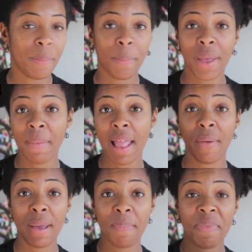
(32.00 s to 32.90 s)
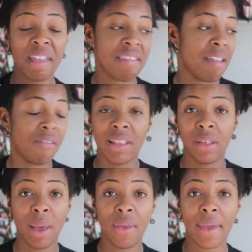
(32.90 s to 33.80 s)
But anyway, that's not really
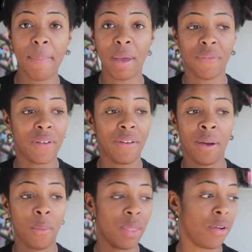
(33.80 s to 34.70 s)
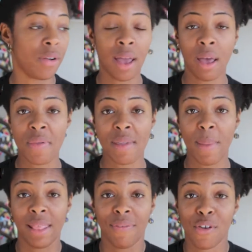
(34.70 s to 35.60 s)
why you came here to figure out whether or not I was in
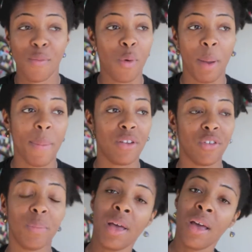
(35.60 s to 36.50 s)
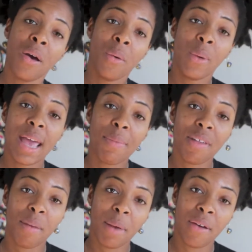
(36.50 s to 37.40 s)
my living room or my bedroom. We came to
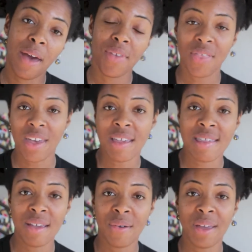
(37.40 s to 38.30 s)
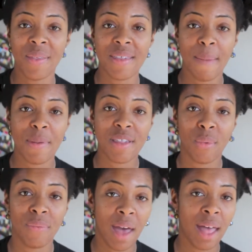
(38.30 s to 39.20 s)
talk about crafty things. So in this episode,
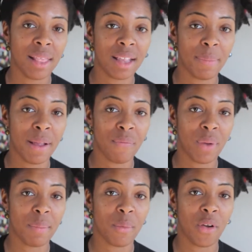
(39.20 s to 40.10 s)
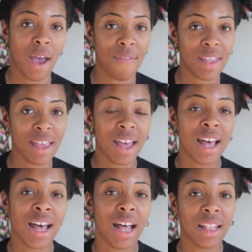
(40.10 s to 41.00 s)
we've got a little bit of what I'm crafting,
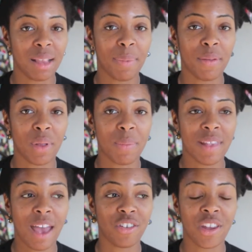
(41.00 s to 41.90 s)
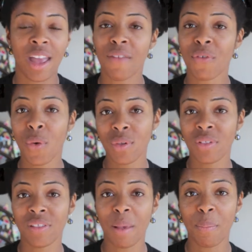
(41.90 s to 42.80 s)
a little bit of what I'm stashing, and of course,
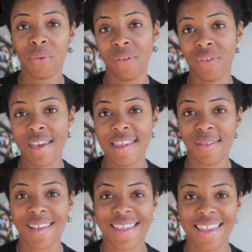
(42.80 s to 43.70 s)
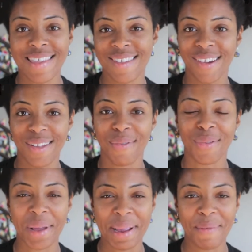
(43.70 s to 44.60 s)
some periphery. So let's get started with
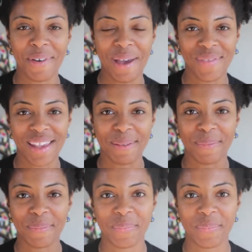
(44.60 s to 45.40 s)
what I'm crafting.